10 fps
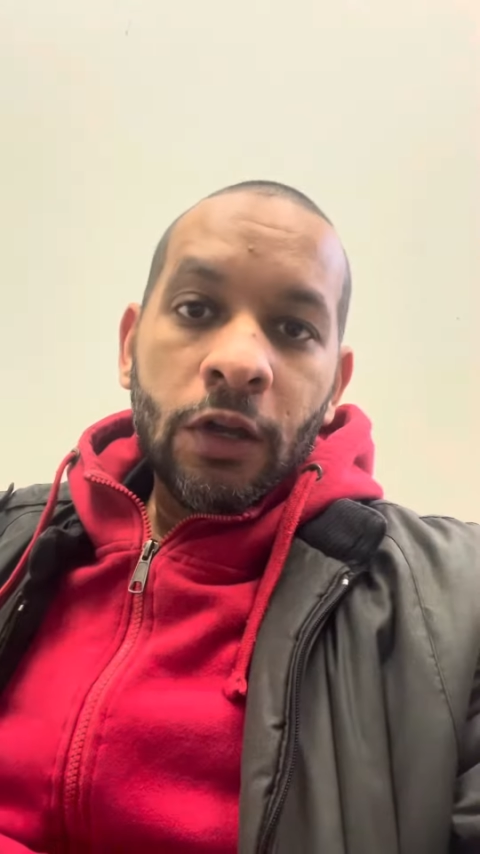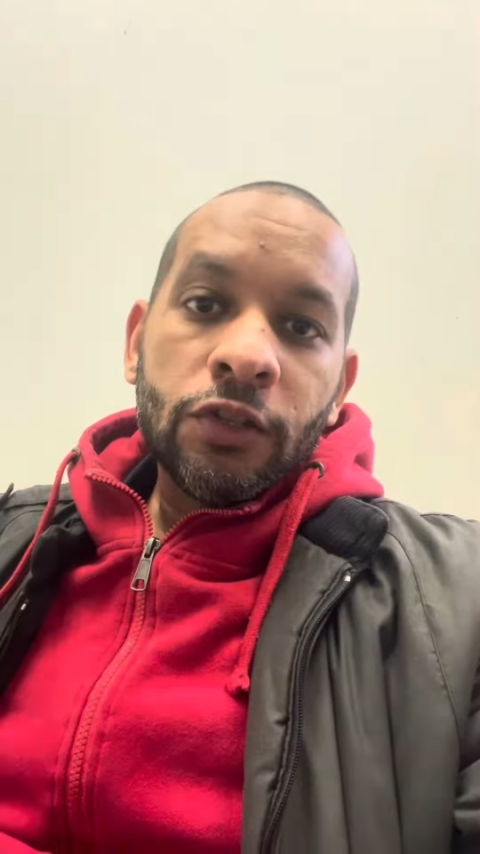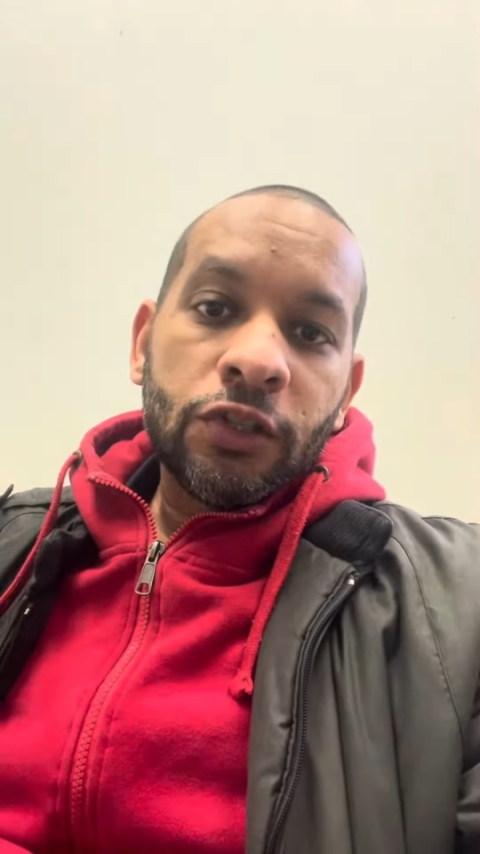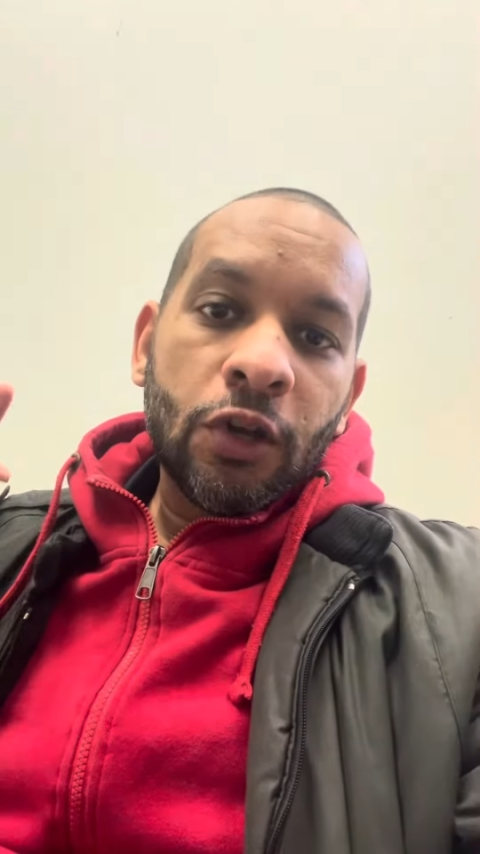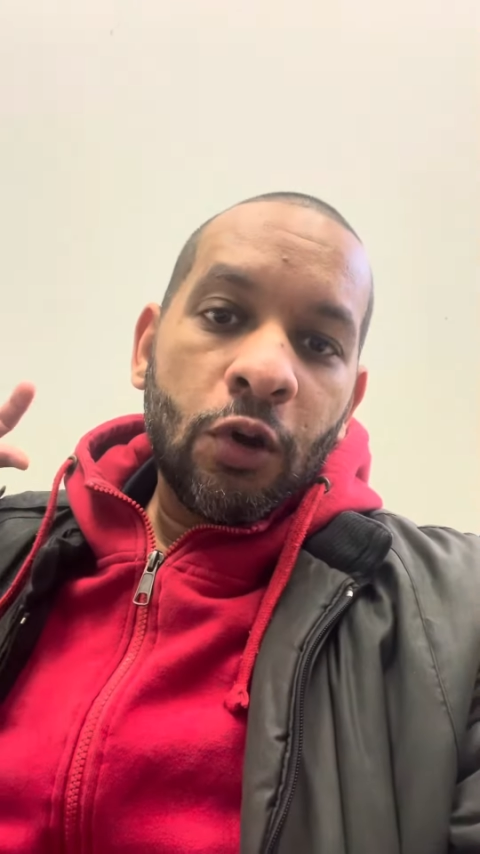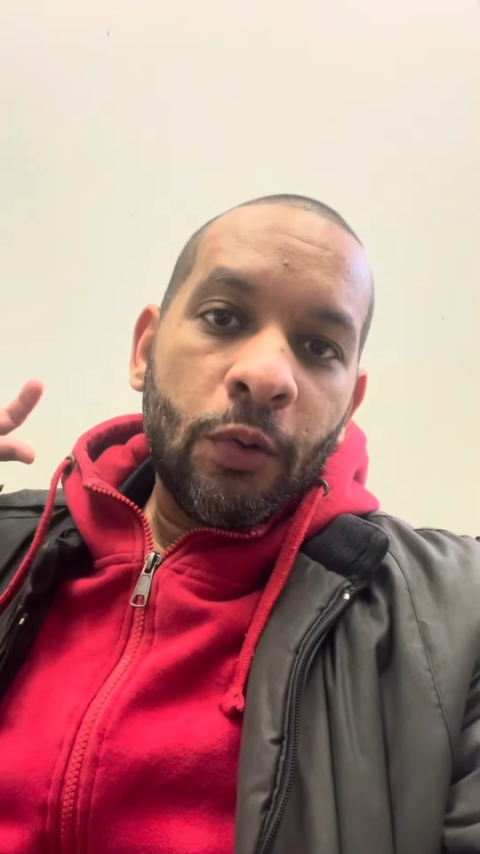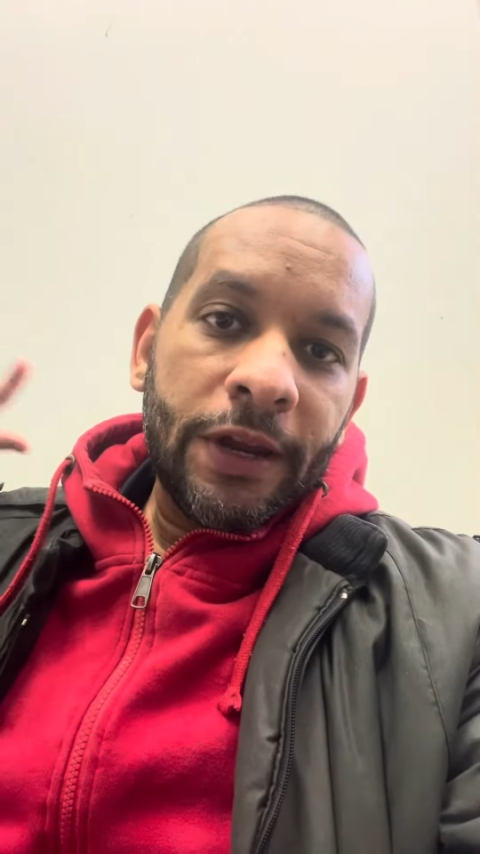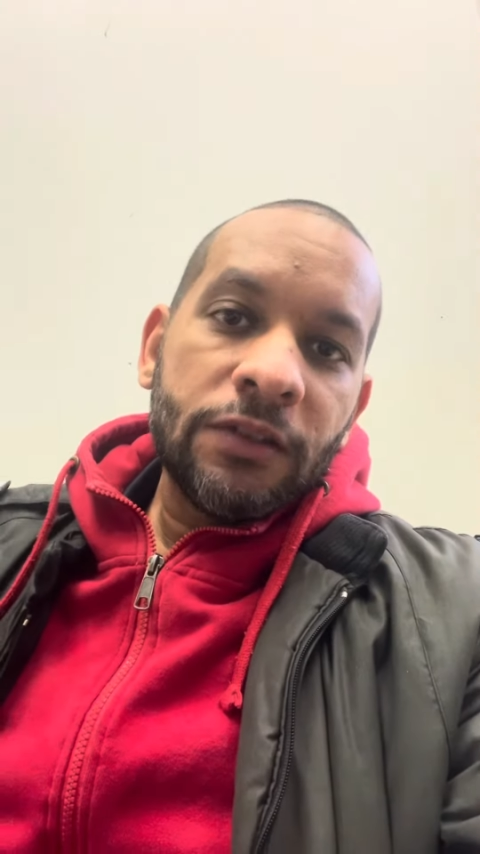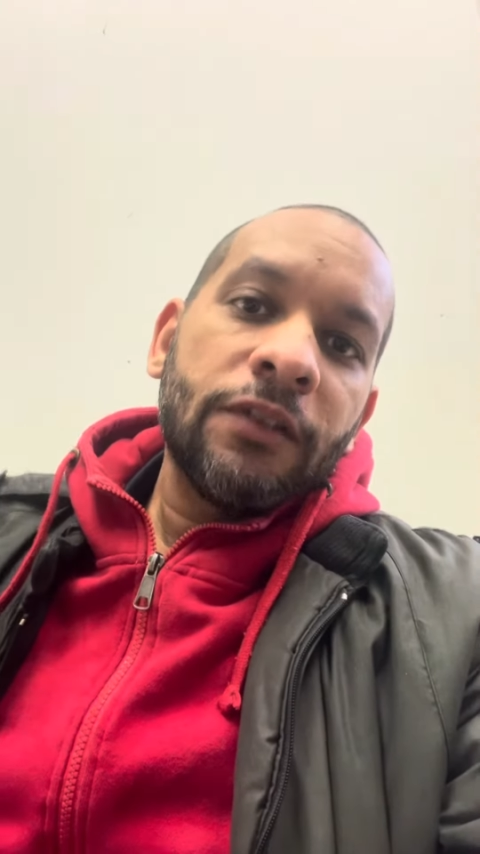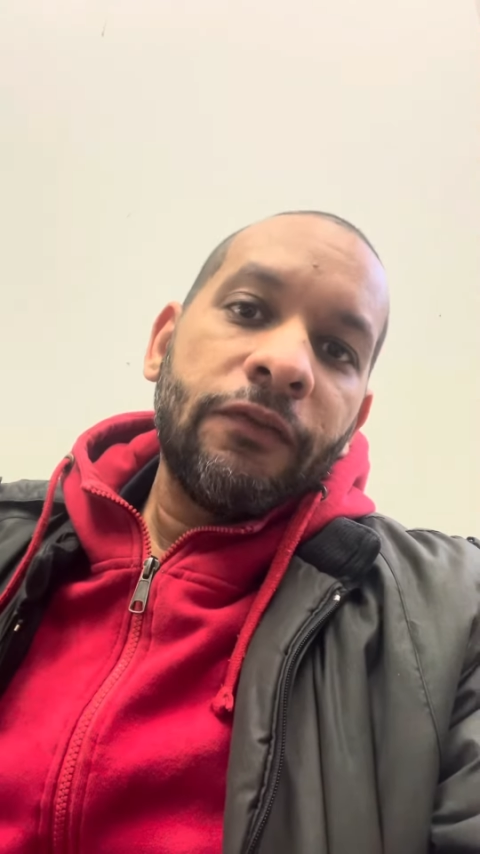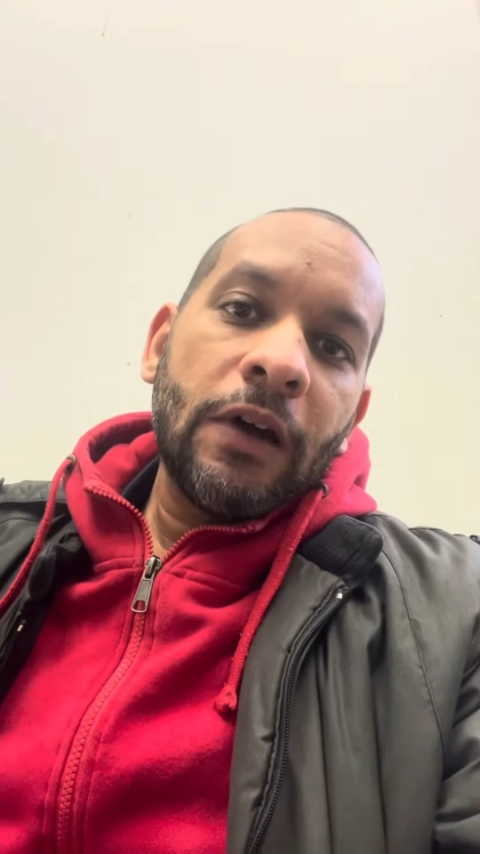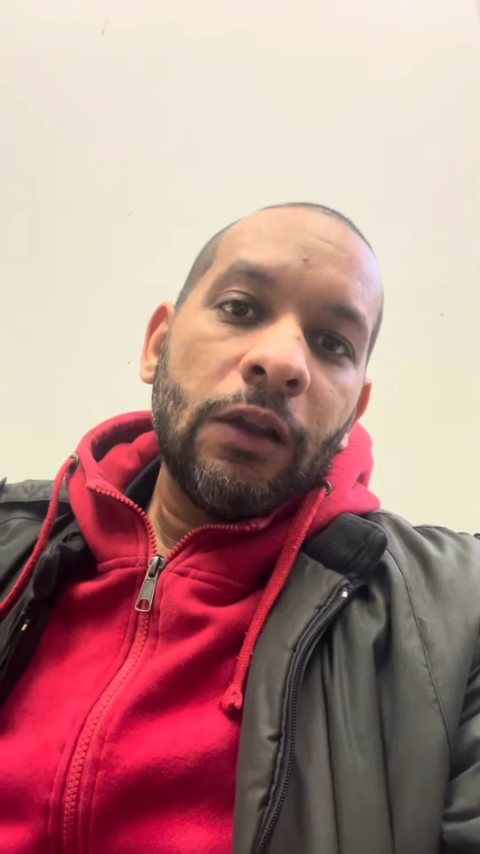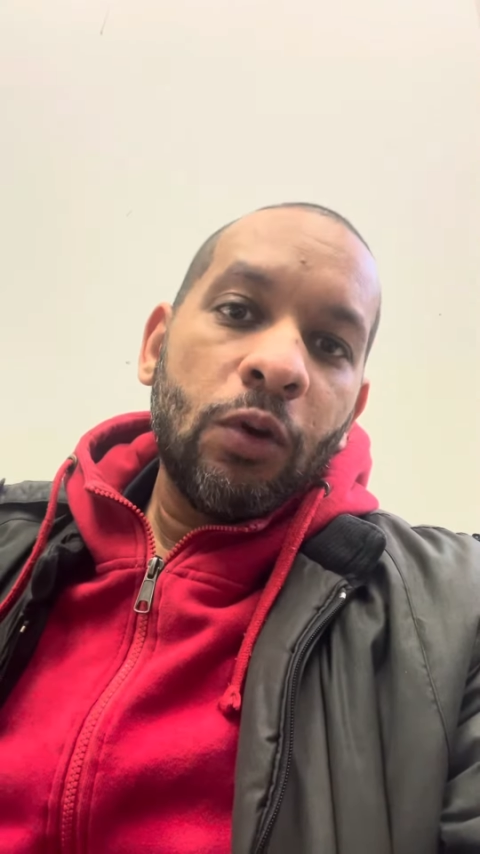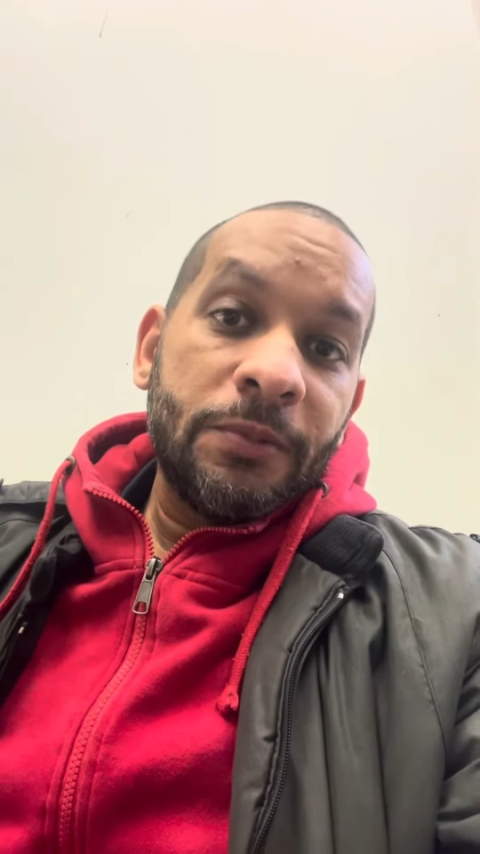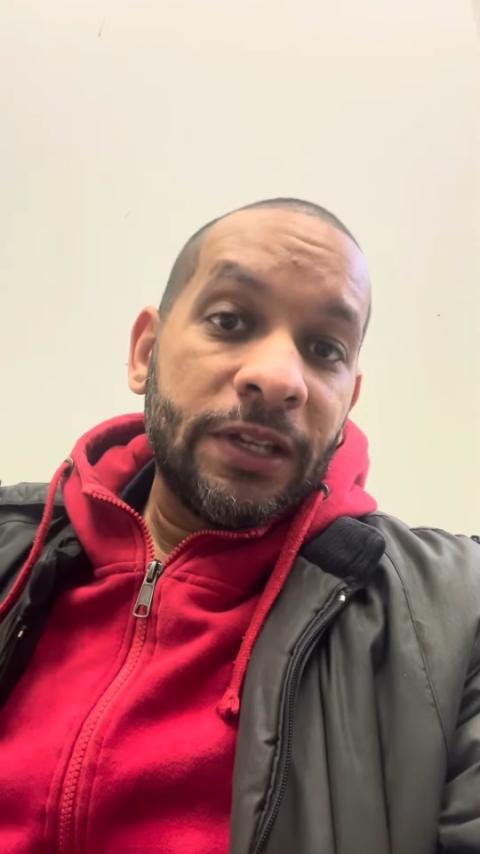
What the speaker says: So here's a follow-up